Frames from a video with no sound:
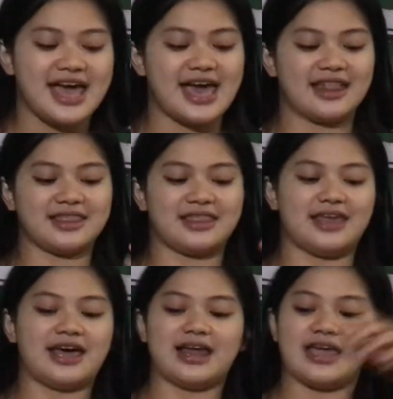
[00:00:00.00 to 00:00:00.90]
And
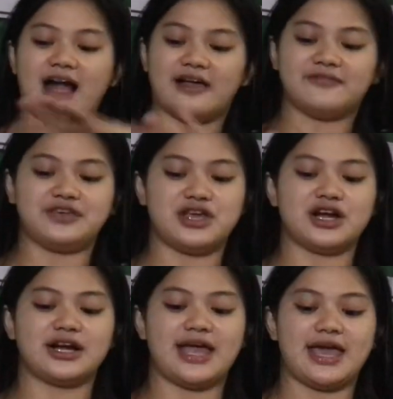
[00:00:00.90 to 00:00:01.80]
then I have
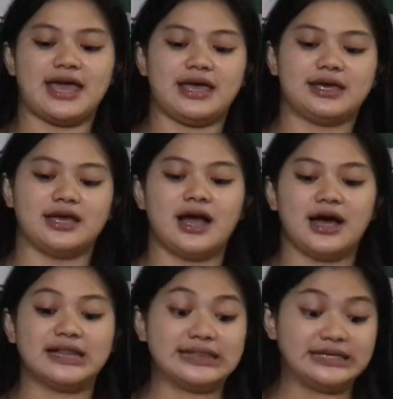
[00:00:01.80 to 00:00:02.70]
here a
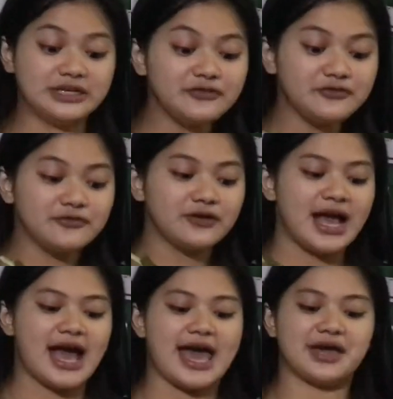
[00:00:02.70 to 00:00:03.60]
leaf.
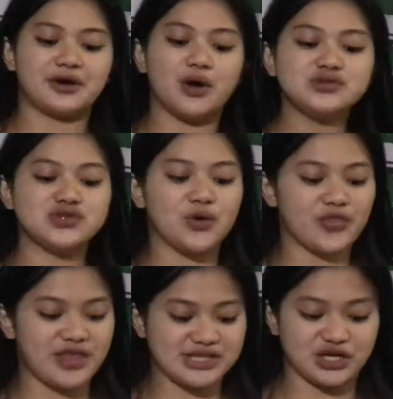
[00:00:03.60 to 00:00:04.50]
And also
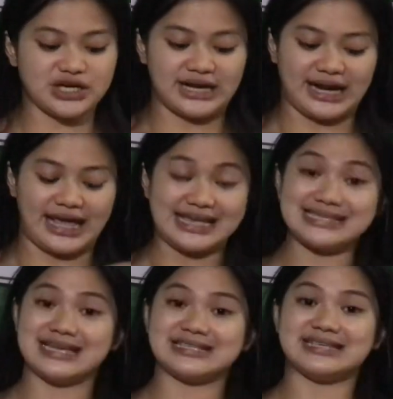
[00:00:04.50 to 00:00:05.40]
these are
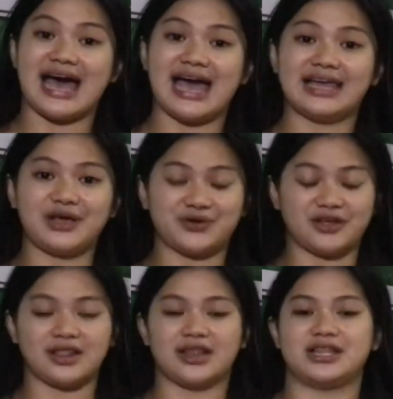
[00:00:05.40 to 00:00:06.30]
clays inside. I could
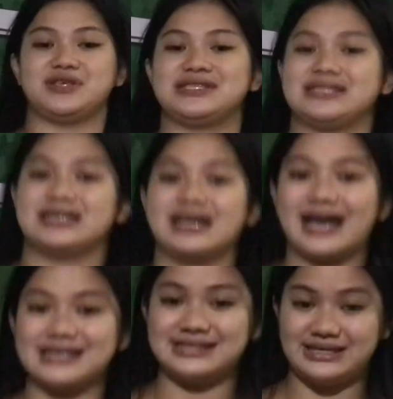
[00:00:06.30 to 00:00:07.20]
not let you
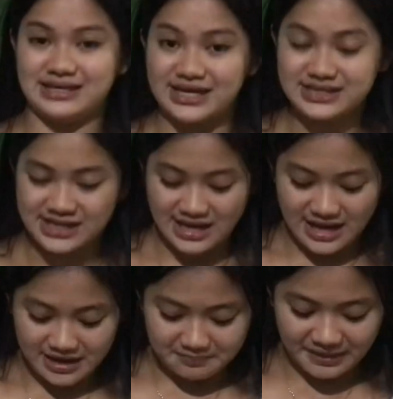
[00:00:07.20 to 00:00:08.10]
guys see it
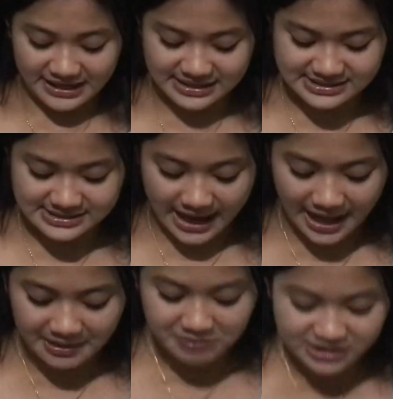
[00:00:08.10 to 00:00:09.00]
by this
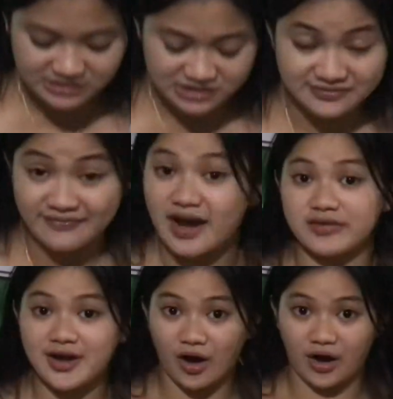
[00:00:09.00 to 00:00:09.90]
time because it's
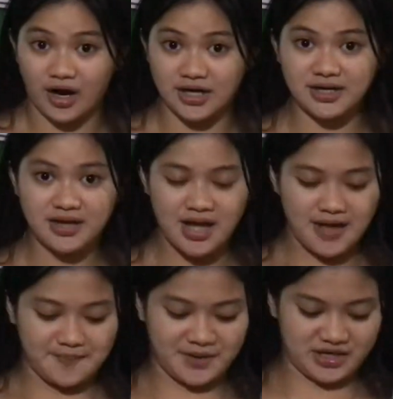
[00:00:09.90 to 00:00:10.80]
very hard,
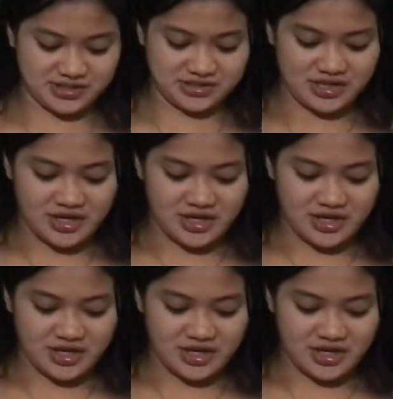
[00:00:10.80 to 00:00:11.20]
because